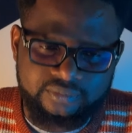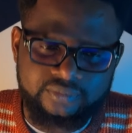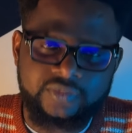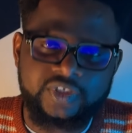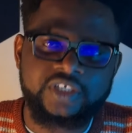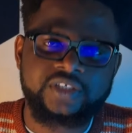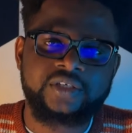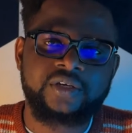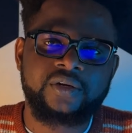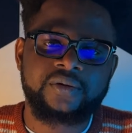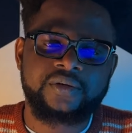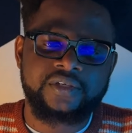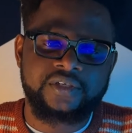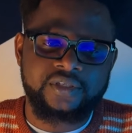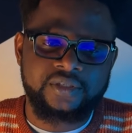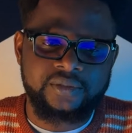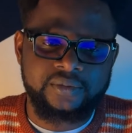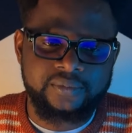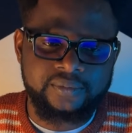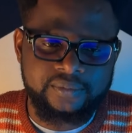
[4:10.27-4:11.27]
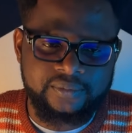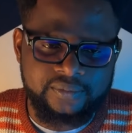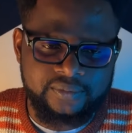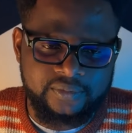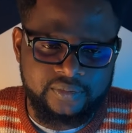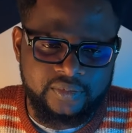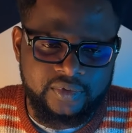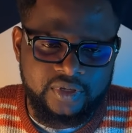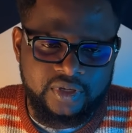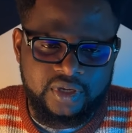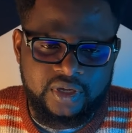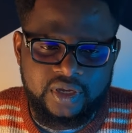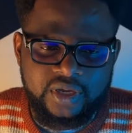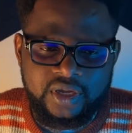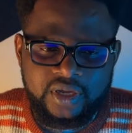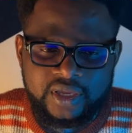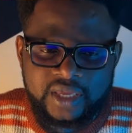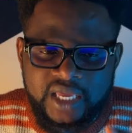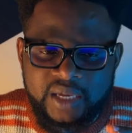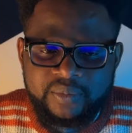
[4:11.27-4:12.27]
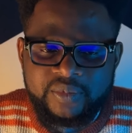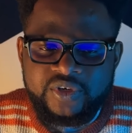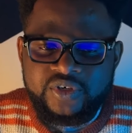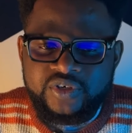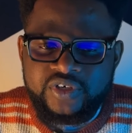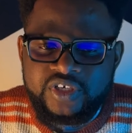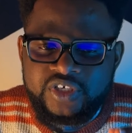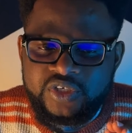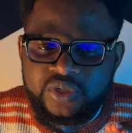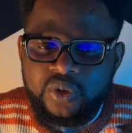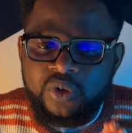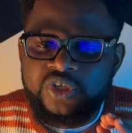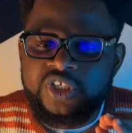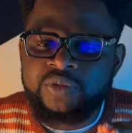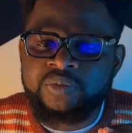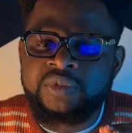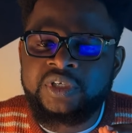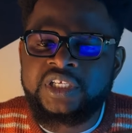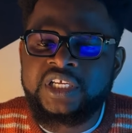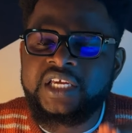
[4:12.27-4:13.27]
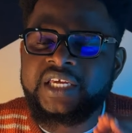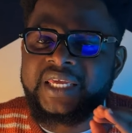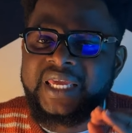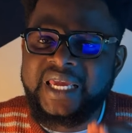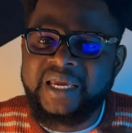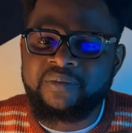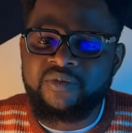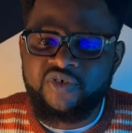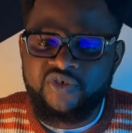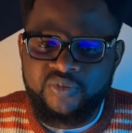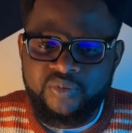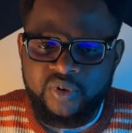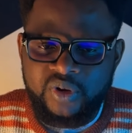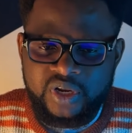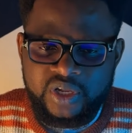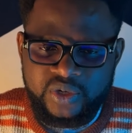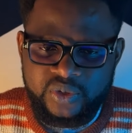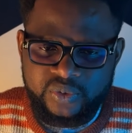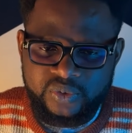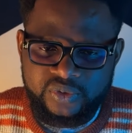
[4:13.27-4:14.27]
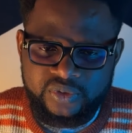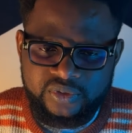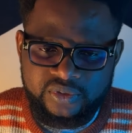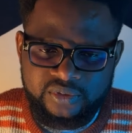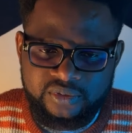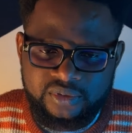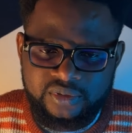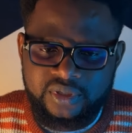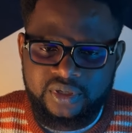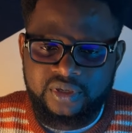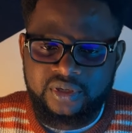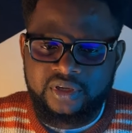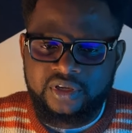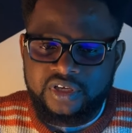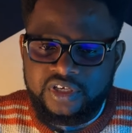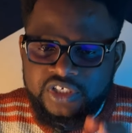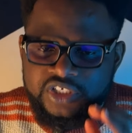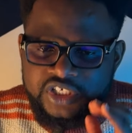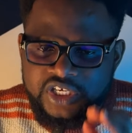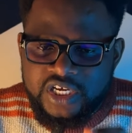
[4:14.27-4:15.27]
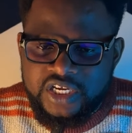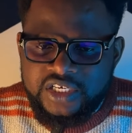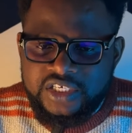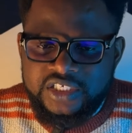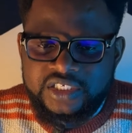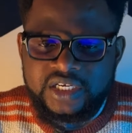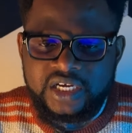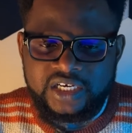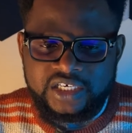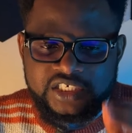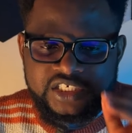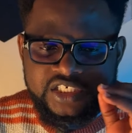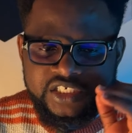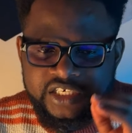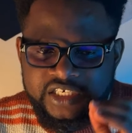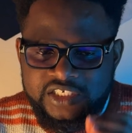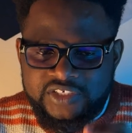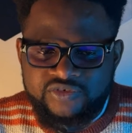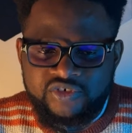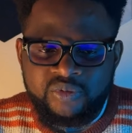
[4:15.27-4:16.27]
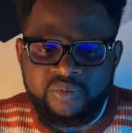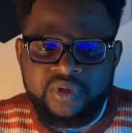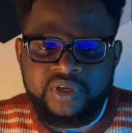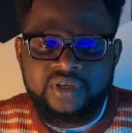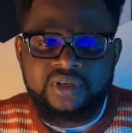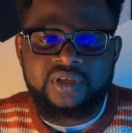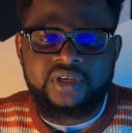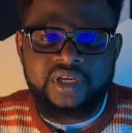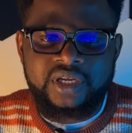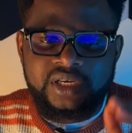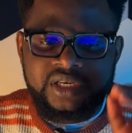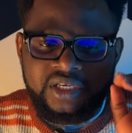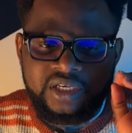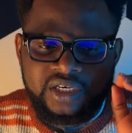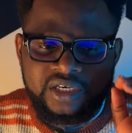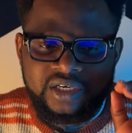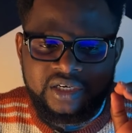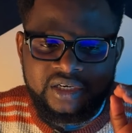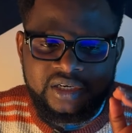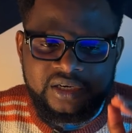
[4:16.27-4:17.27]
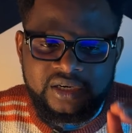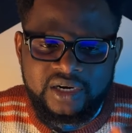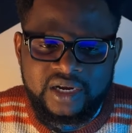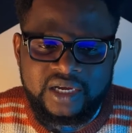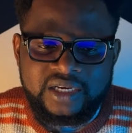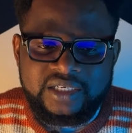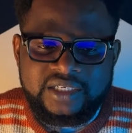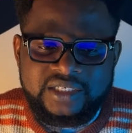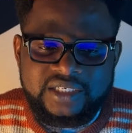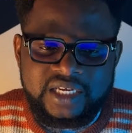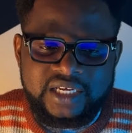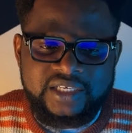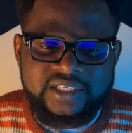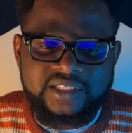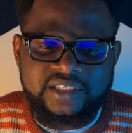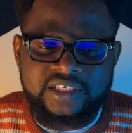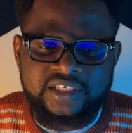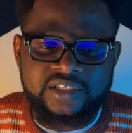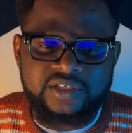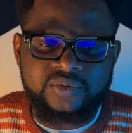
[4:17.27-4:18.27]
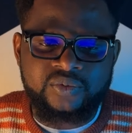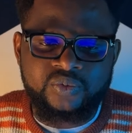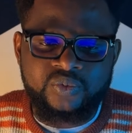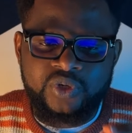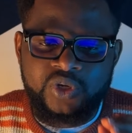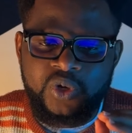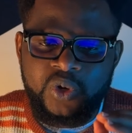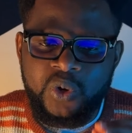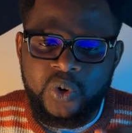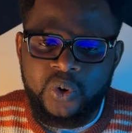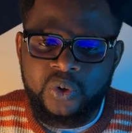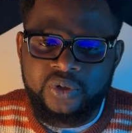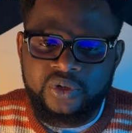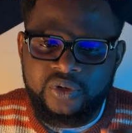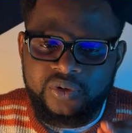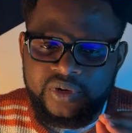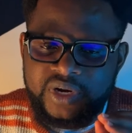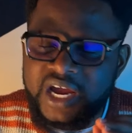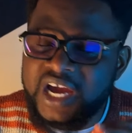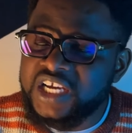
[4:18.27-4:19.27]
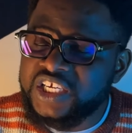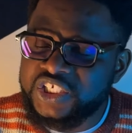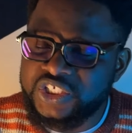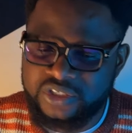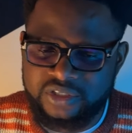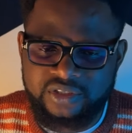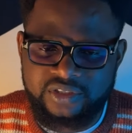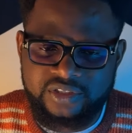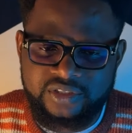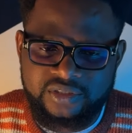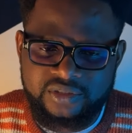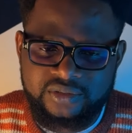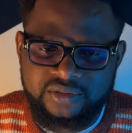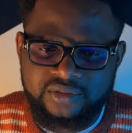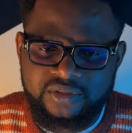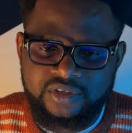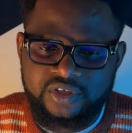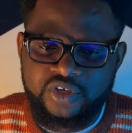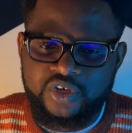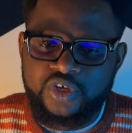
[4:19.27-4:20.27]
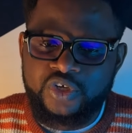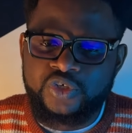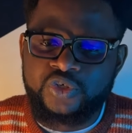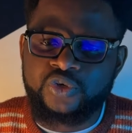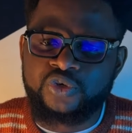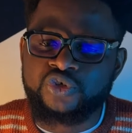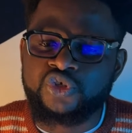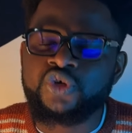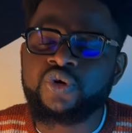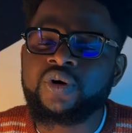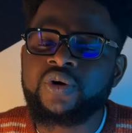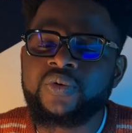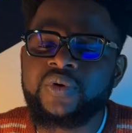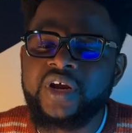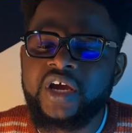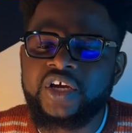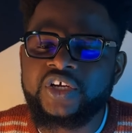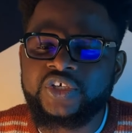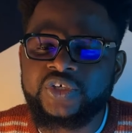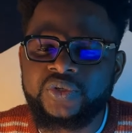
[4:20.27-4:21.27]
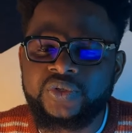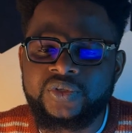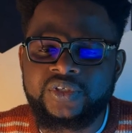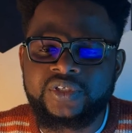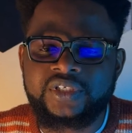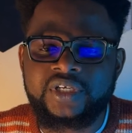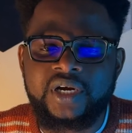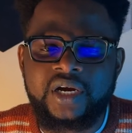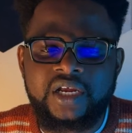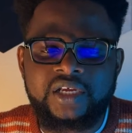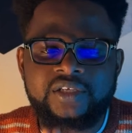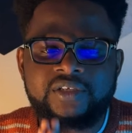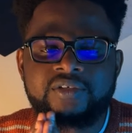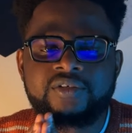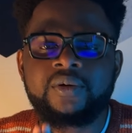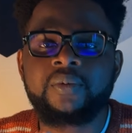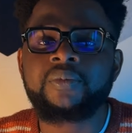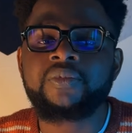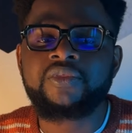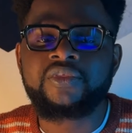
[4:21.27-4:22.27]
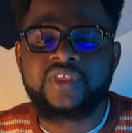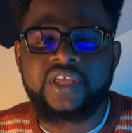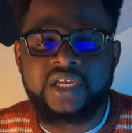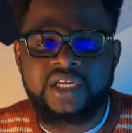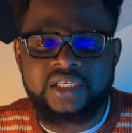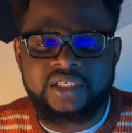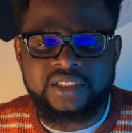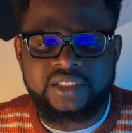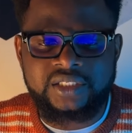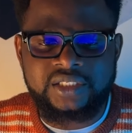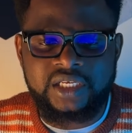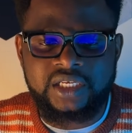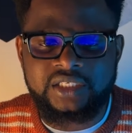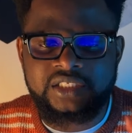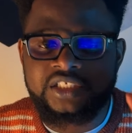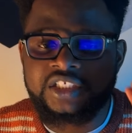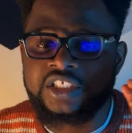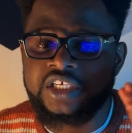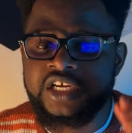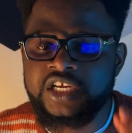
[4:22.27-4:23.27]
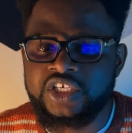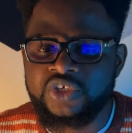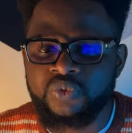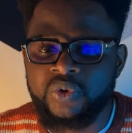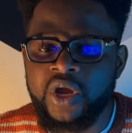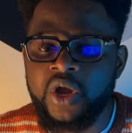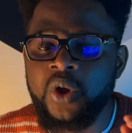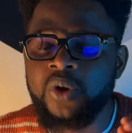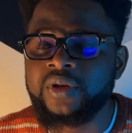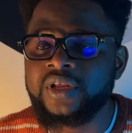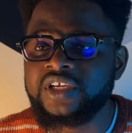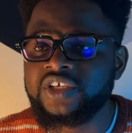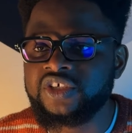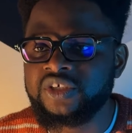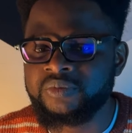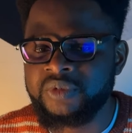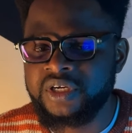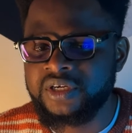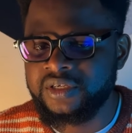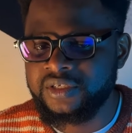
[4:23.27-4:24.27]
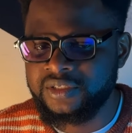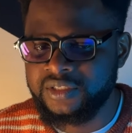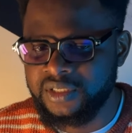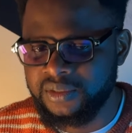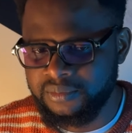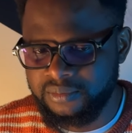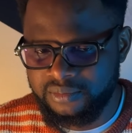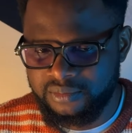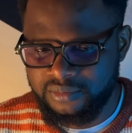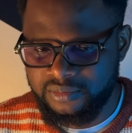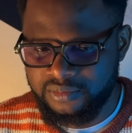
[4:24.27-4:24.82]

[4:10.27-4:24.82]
Let's continue. Chemistry is ultimately a game of molecules, changing and transforming in grand dances we call reactions. So during reactions, there are some things that change while others remain the same.